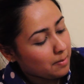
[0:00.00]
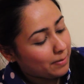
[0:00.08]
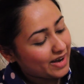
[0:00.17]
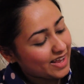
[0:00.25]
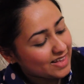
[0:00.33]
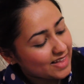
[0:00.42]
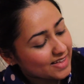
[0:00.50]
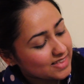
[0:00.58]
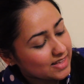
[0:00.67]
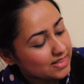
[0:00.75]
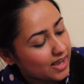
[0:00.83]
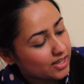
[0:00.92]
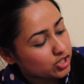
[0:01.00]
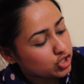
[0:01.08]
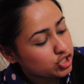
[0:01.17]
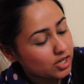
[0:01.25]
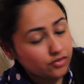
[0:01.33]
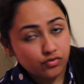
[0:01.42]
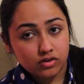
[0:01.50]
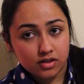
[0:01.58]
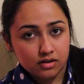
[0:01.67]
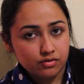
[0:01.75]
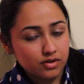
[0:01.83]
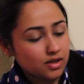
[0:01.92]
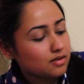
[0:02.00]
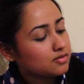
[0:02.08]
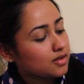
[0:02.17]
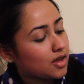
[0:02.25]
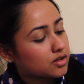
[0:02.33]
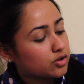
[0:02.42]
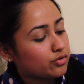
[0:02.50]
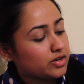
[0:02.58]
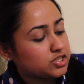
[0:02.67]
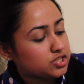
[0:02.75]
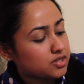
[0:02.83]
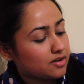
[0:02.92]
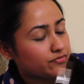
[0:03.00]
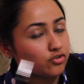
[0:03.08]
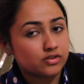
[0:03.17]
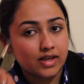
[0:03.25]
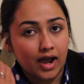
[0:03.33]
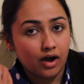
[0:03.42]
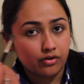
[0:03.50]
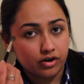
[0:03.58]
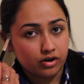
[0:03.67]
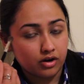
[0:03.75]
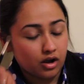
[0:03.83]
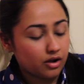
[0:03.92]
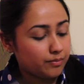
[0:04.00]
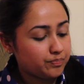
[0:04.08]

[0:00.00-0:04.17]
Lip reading: But I like the liner shade for the crease and crease shade for the outer